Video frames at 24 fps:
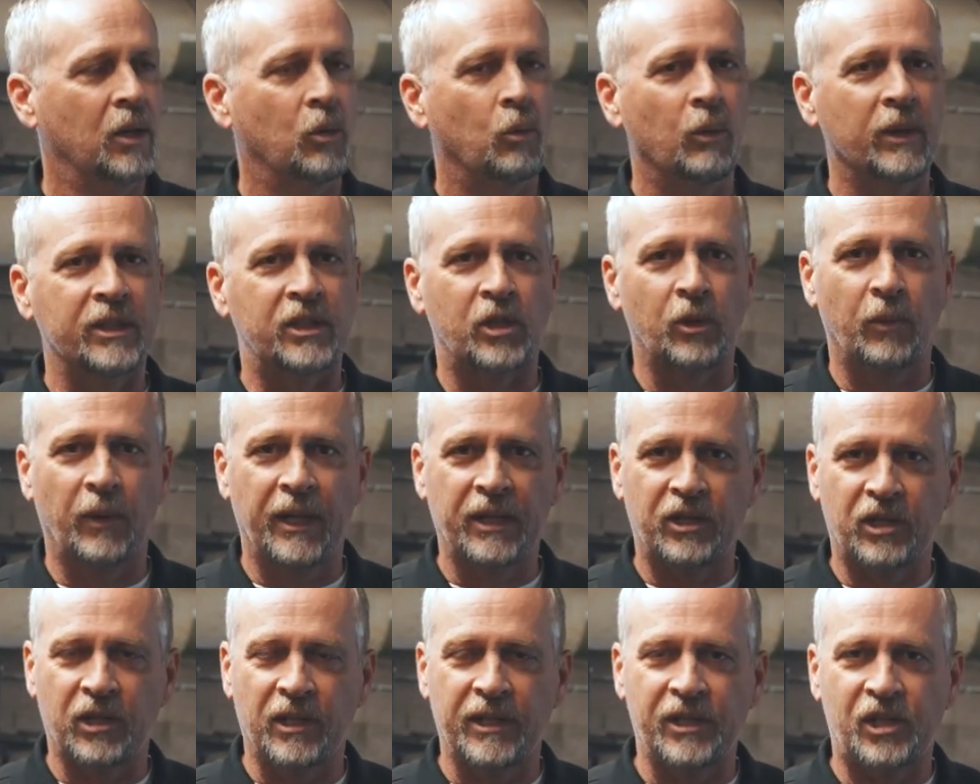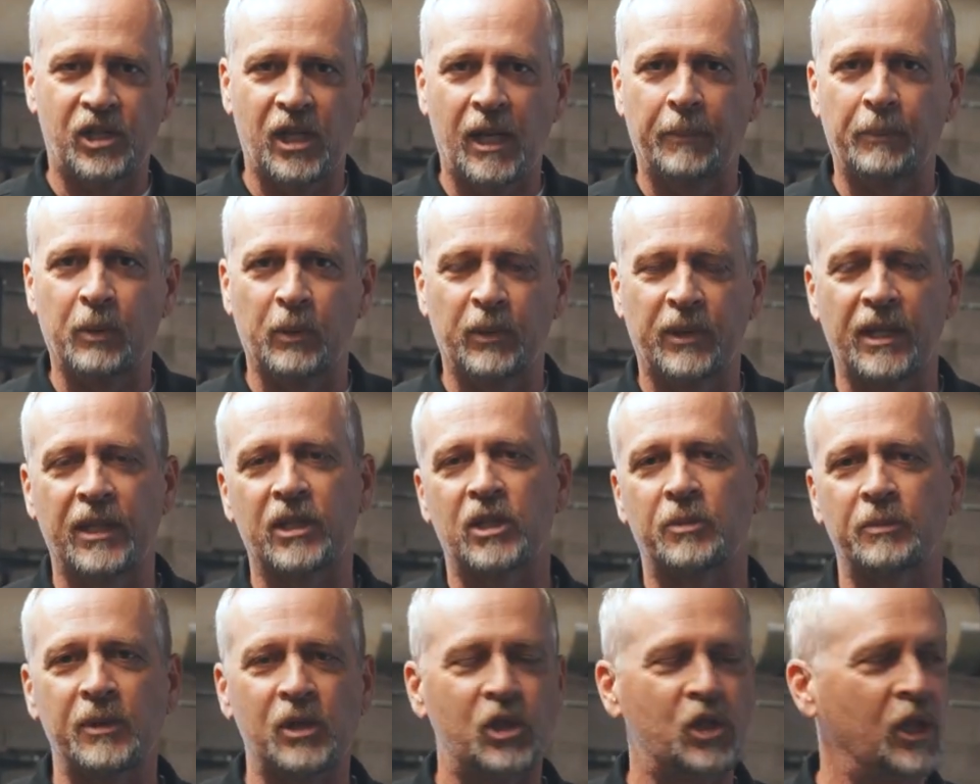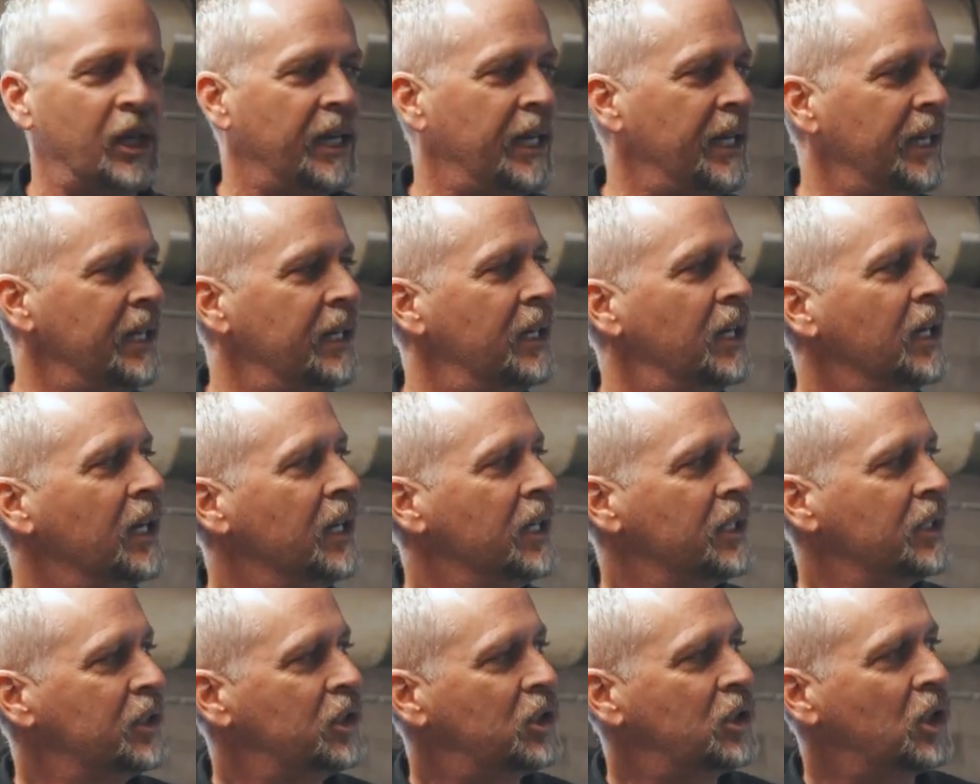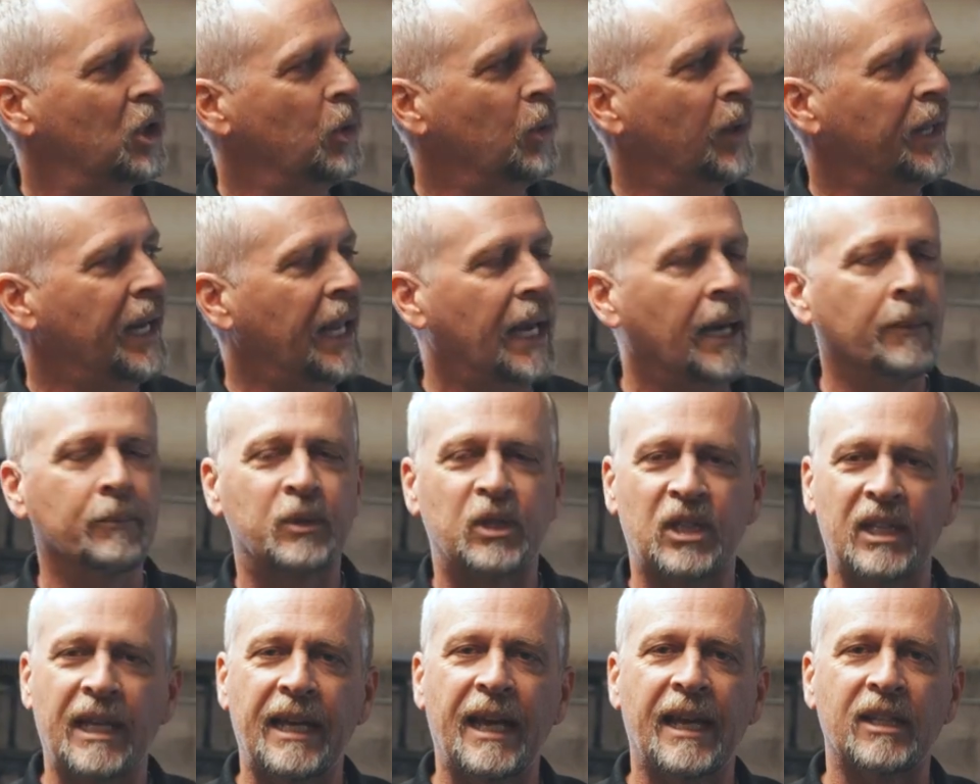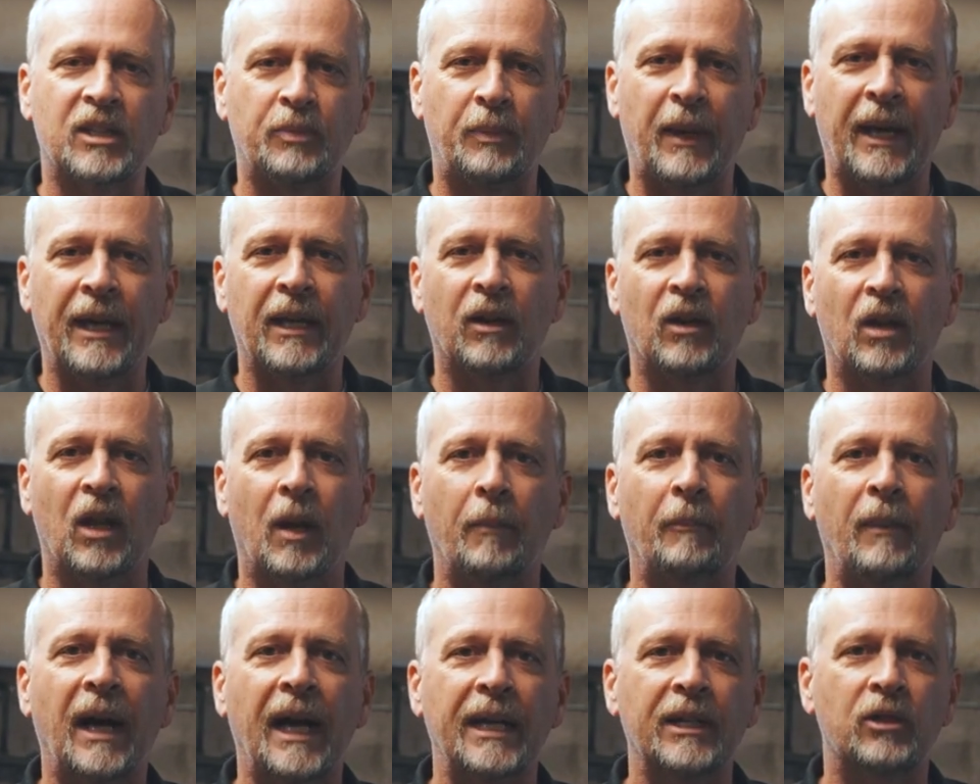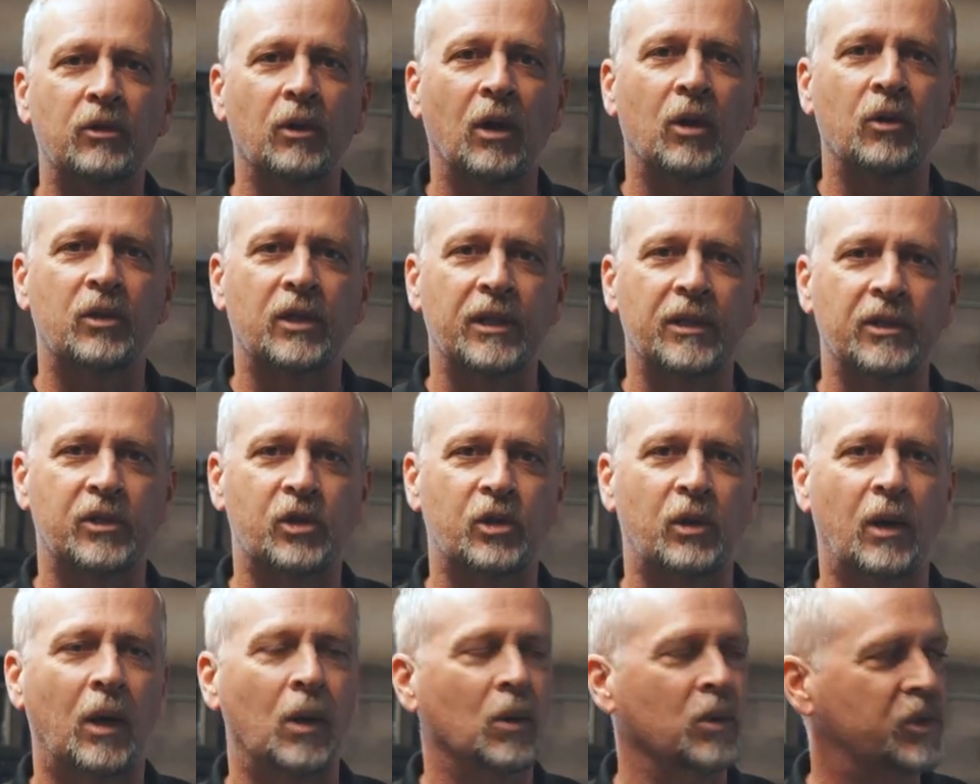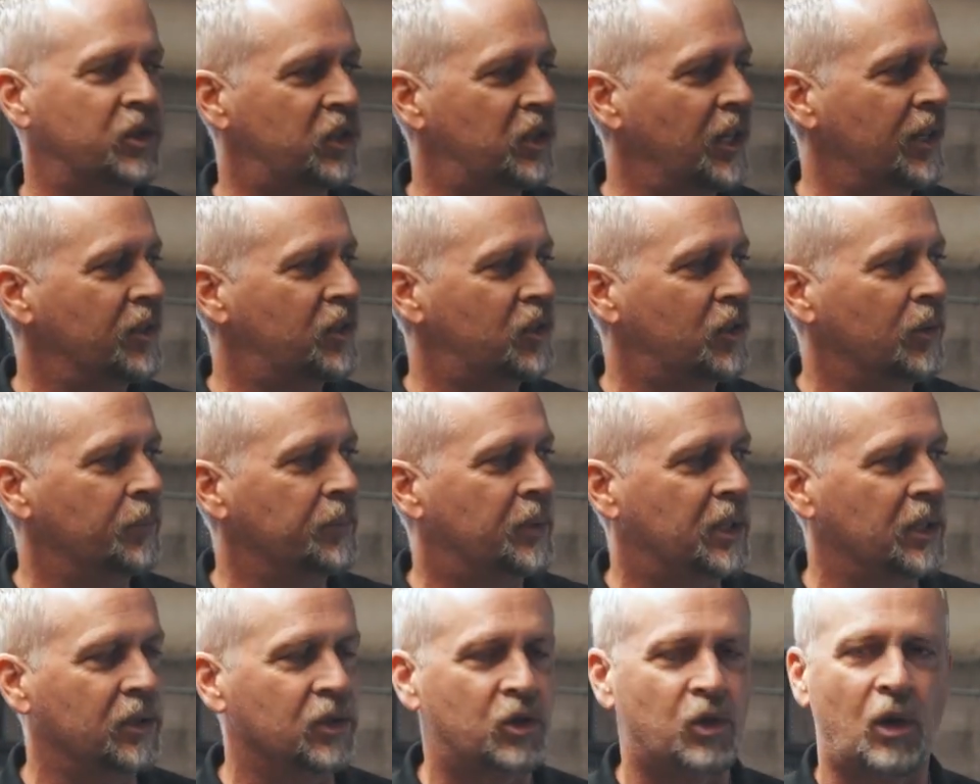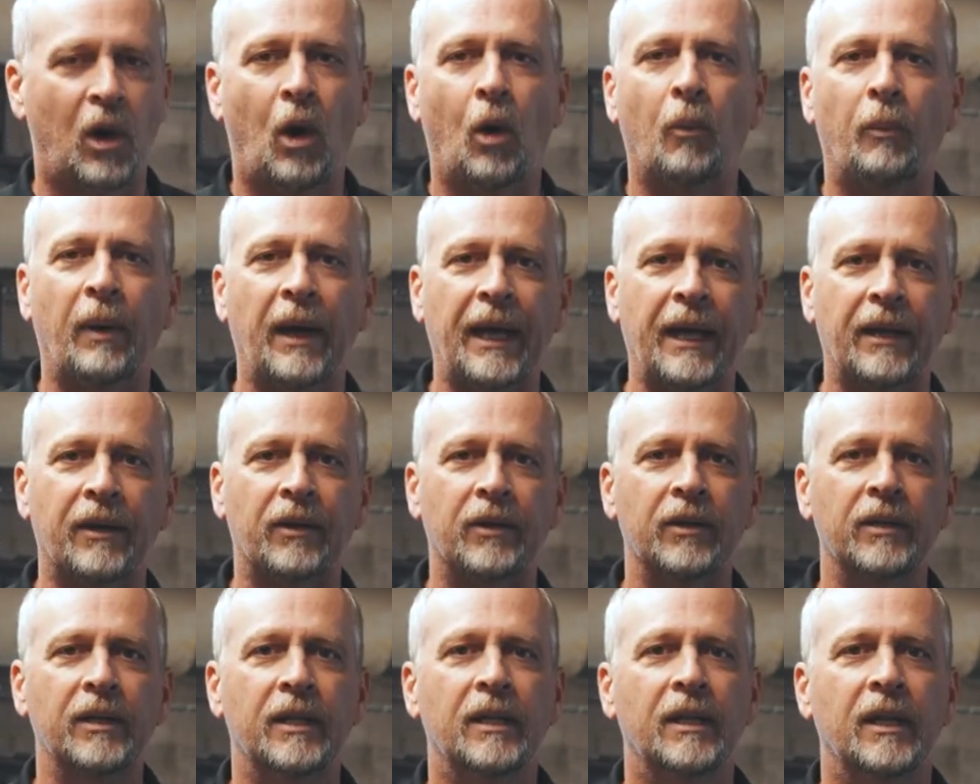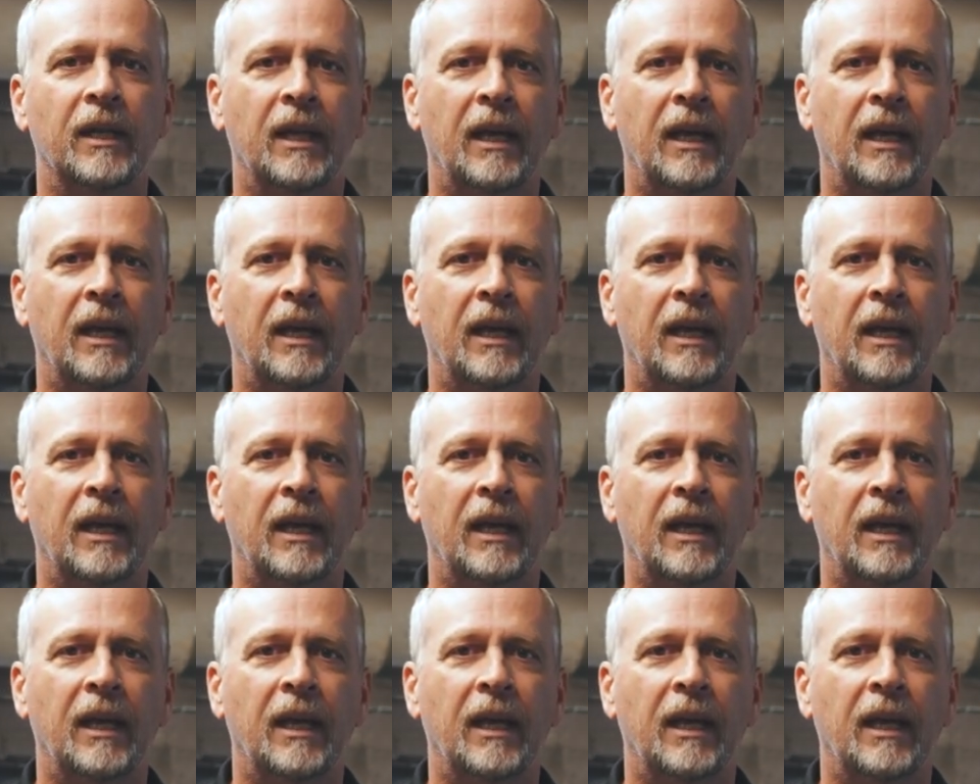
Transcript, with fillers: which originally shipped with this machine, to an MCS panel, a micro control system control panel.